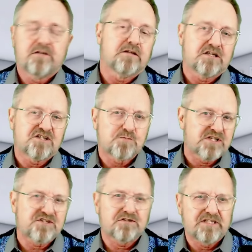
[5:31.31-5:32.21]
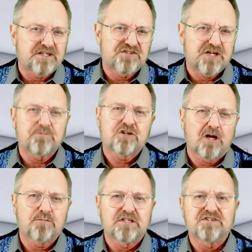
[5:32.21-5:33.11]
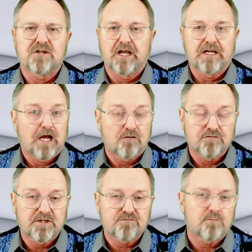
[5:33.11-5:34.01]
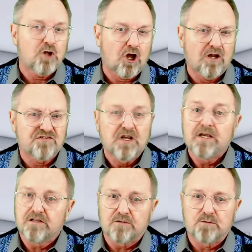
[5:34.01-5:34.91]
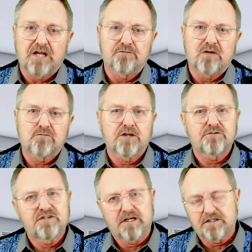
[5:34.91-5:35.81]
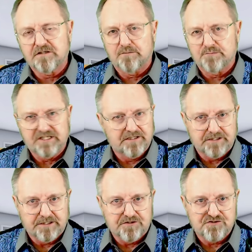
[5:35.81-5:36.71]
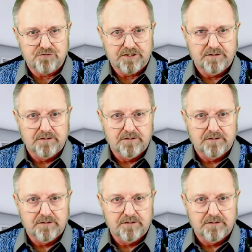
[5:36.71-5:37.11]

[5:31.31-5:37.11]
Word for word: that explicitly exempt companies like Alphabet from laws that apply to every other tech company in the industry.